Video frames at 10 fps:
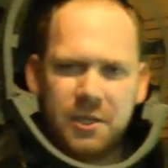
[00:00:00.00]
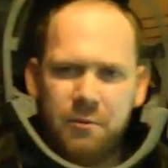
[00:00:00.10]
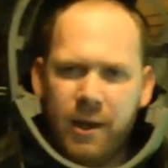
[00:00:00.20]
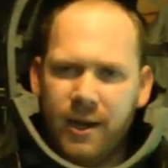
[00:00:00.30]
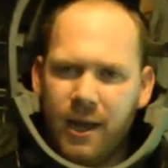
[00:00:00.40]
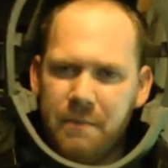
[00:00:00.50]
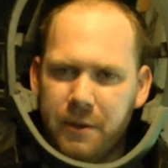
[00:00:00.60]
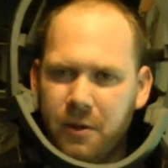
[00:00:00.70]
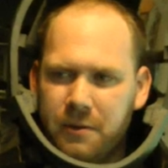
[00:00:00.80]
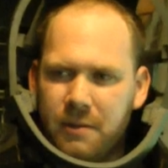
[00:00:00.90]
to when I
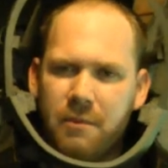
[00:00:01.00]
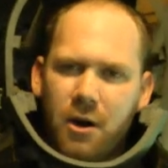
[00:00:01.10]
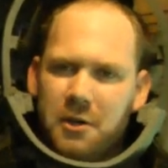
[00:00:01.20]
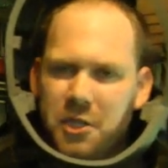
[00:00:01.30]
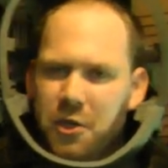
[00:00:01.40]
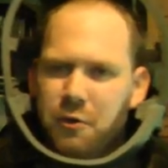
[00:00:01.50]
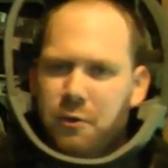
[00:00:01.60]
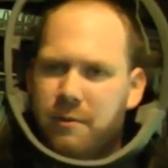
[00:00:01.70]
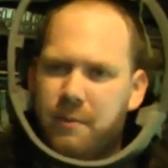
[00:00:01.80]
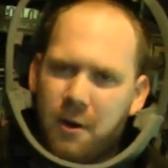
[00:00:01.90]
build the Mark 2
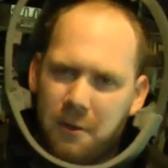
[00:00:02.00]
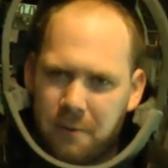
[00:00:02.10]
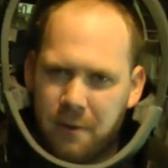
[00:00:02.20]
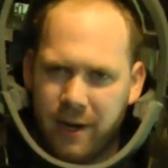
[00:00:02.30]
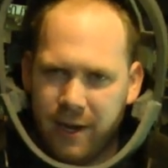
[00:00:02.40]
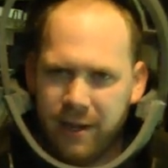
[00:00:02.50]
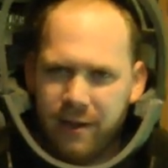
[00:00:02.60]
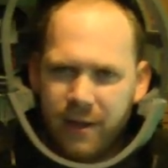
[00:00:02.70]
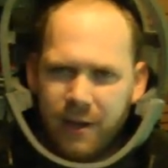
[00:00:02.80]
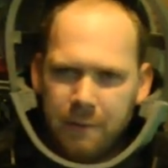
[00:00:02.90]
or the Mark 3,
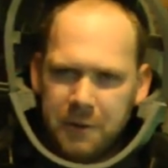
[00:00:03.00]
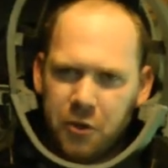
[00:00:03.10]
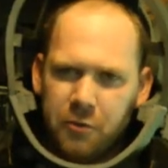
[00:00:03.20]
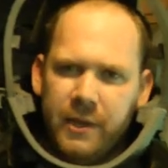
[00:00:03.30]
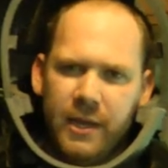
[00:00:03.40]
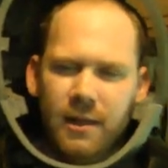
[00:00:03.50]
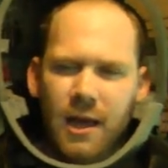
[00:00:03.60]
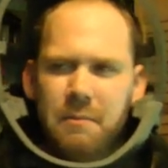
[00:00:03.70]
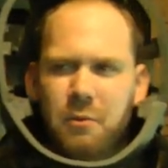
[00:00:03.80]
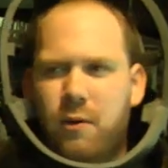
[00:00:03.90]
which will be a
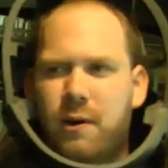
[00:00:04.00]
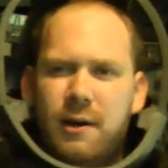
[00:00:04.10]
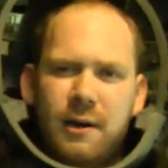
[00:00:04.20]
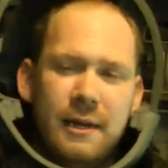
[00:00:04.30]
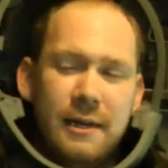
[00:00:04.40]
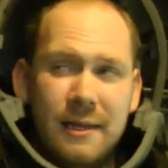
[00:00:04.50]
lot more...